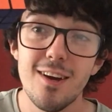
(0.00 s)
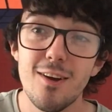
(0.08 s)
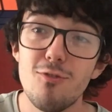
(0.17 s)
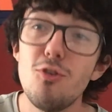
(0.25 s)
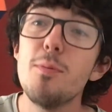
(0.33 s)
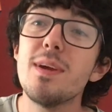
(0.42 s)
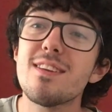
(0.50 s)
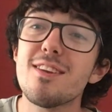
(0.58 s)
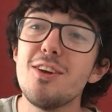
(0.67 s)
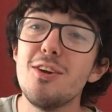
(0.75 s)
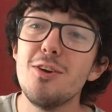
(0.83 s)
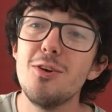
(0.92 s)
Rubik's
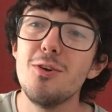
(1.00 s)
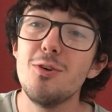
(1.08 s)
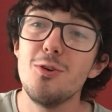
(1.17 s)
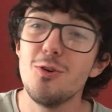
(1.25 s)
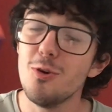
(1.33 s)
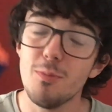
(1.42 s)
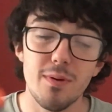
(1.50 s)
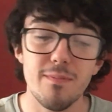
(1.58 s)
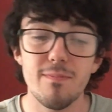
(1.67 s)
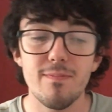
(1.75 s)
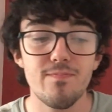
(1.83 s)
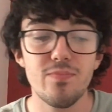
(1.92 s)
Cube.
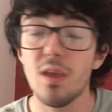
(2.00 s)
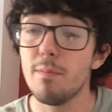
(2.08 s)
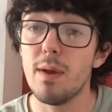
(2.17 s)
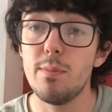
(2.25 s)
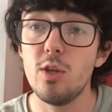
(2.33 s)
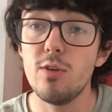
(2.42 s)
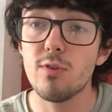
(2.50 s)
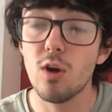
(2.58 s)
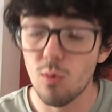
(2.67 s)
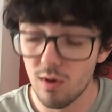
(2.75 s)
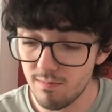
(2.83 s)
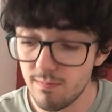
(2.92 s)
Maybe you've got
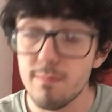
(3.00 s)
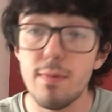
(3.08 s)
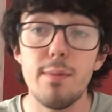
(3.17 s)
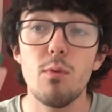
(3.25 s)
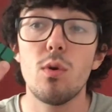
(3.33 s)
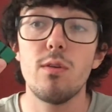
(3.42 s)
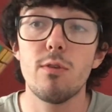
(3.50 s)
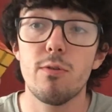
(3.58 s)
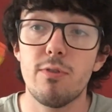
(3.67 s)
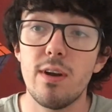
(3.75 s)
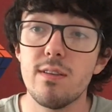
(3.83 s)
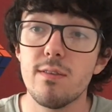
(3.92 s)
one, maybe one of your
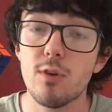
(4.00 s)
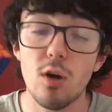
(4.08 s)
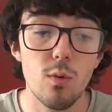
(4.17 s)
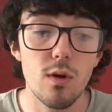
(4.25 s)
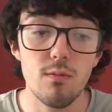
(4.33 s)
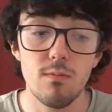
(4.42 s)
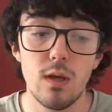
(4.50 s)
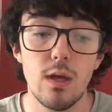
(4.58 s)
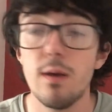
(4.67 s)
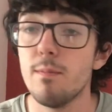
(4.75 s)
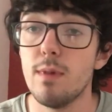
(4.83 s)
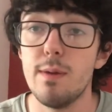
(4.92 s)
friends have got one,
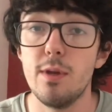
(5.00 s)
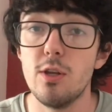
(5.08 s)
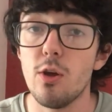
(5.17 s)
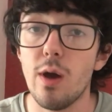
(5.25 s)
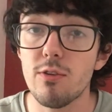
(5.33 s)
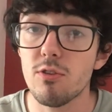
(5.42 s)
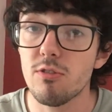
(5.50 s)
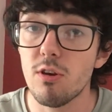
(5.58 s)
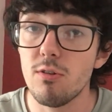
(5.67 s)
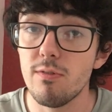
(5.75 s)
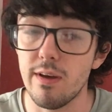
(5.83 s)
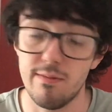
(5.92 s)
maybe you know how to
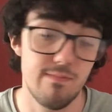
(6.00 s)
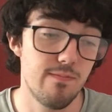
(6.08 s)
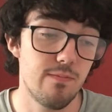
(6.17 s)
solve it.